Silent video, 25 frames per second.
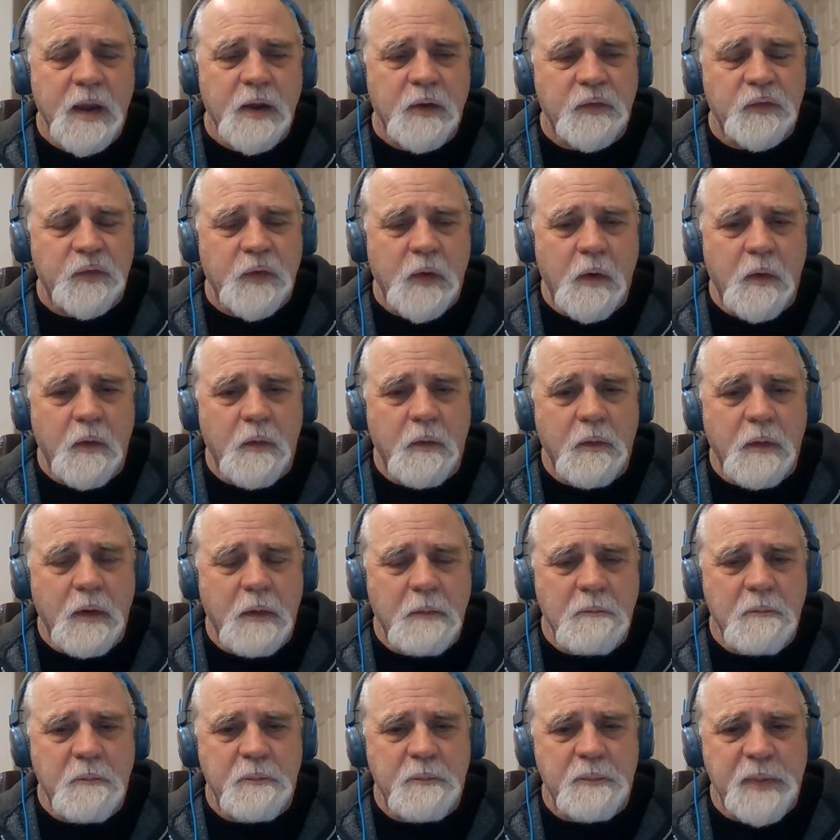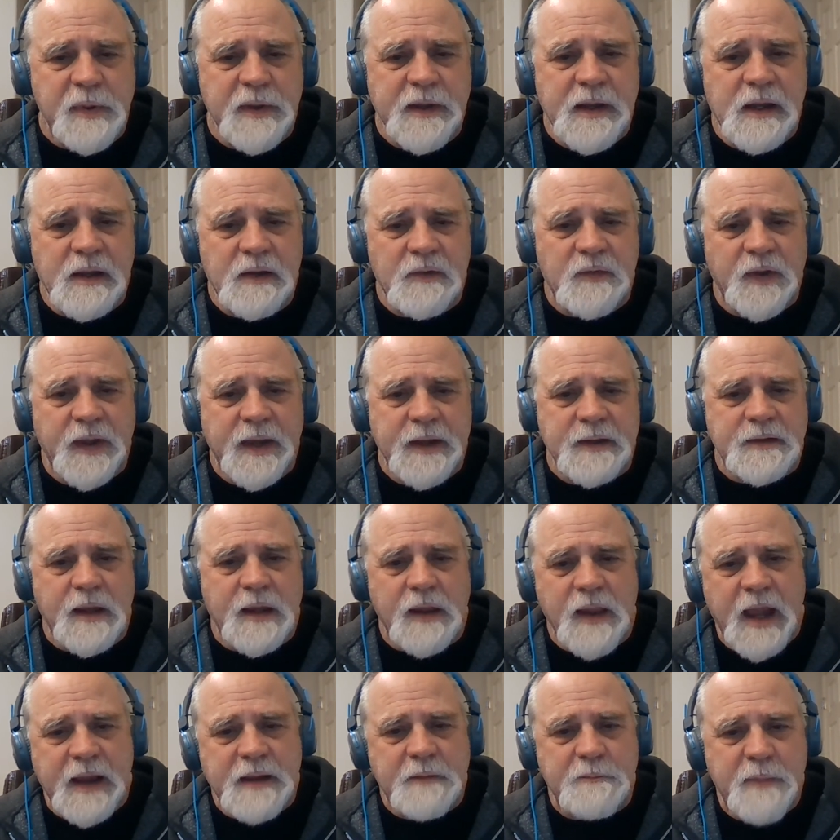So please hit the
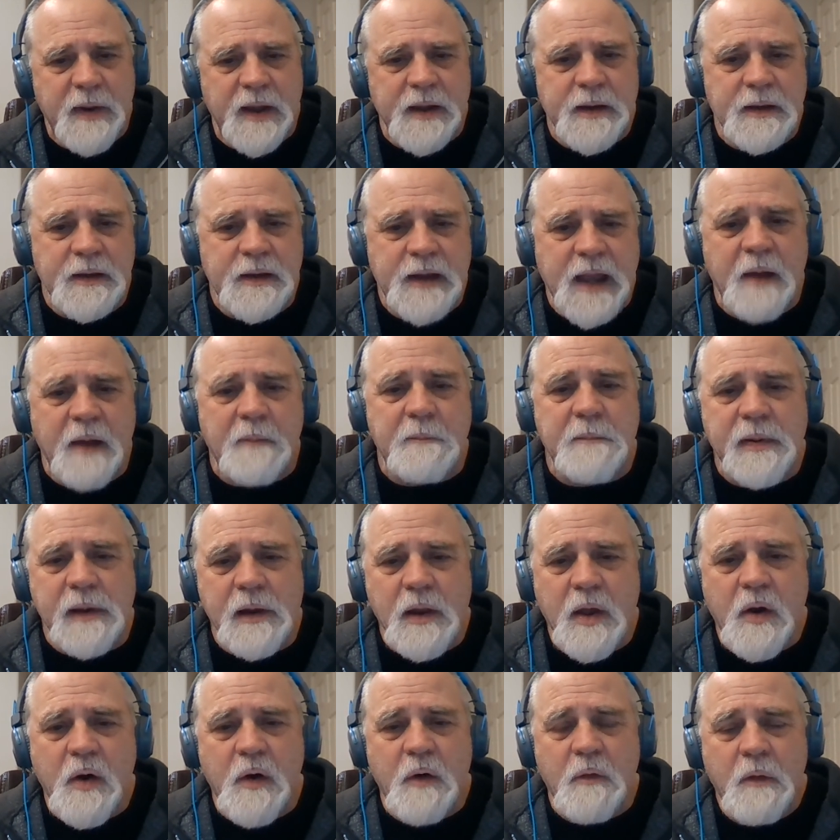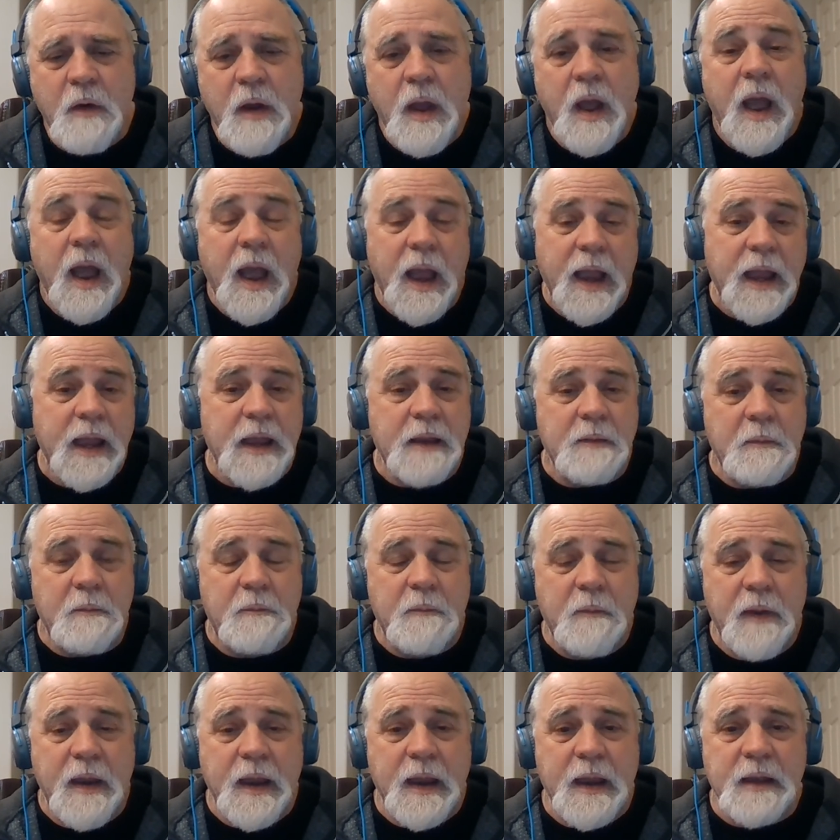like button down below,
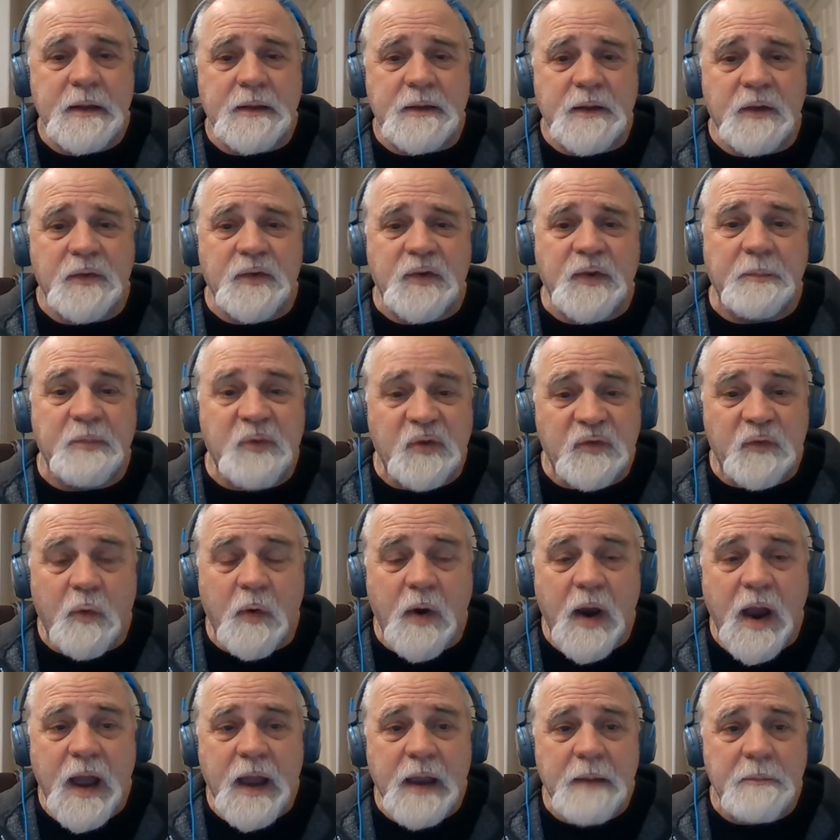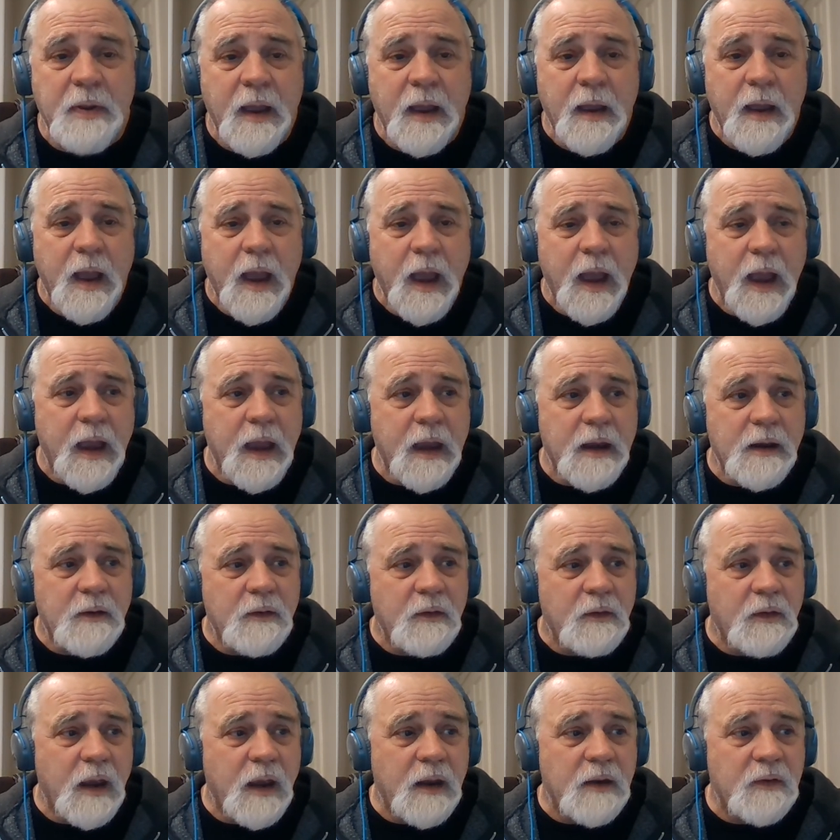hit the subscribe,
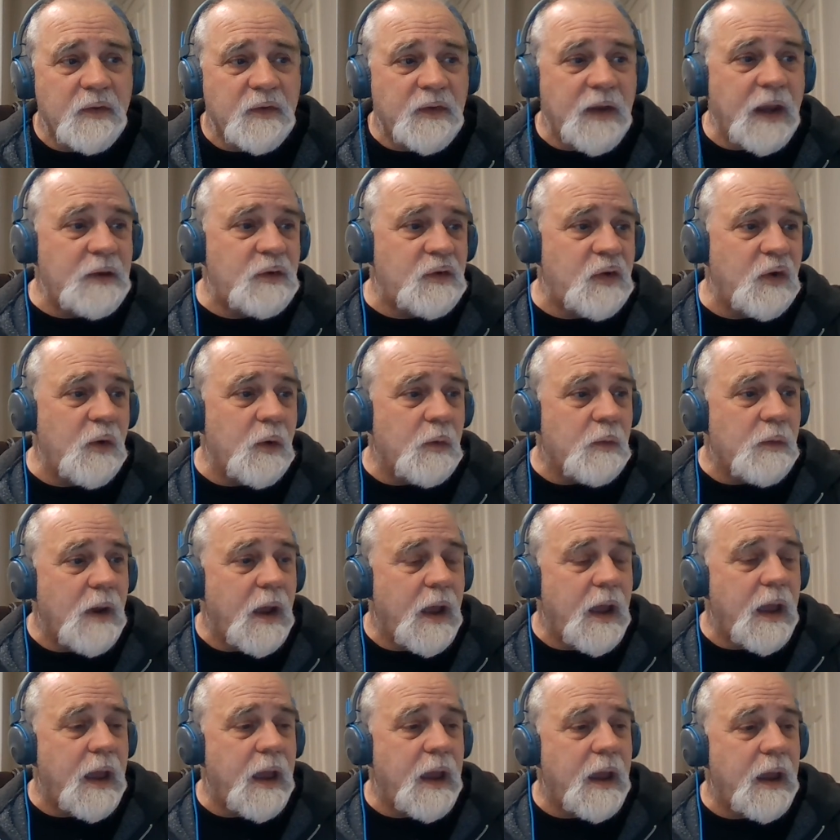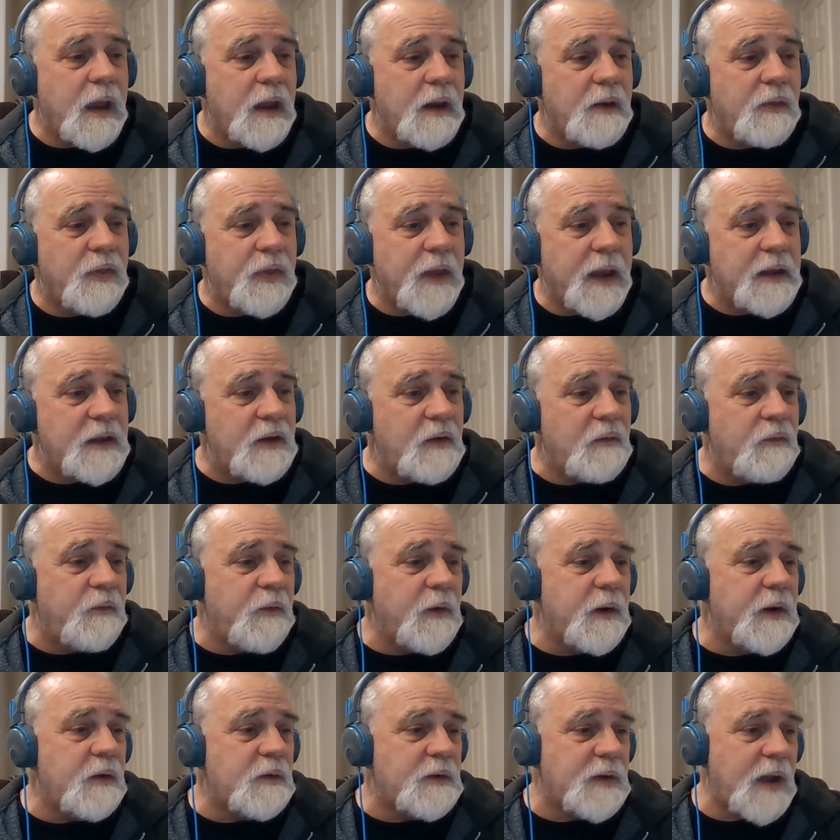and stay tuned. And thank you
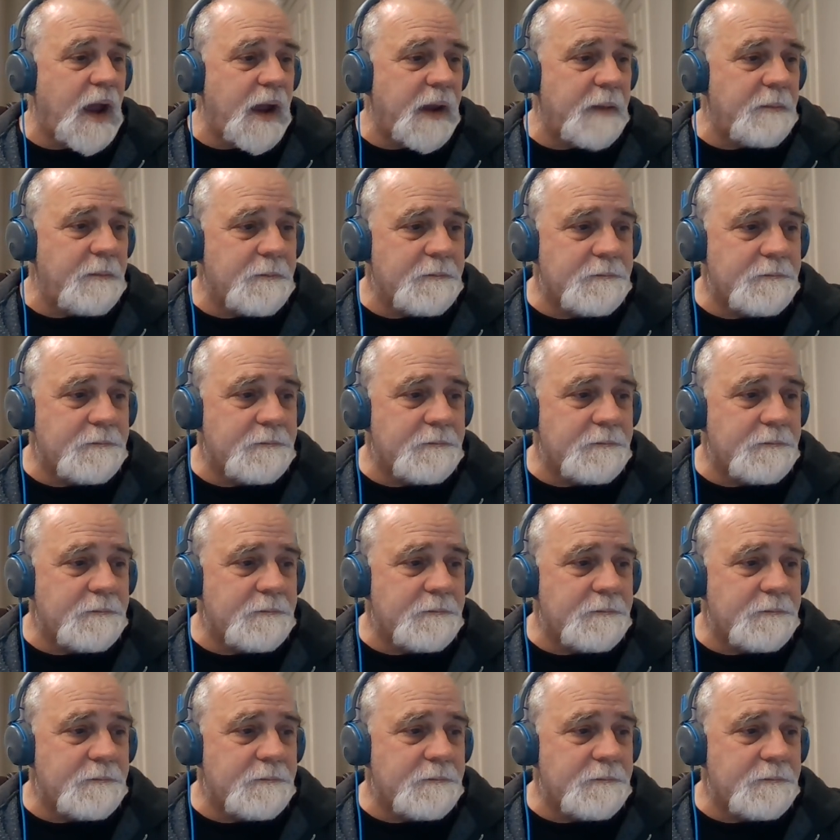for your time.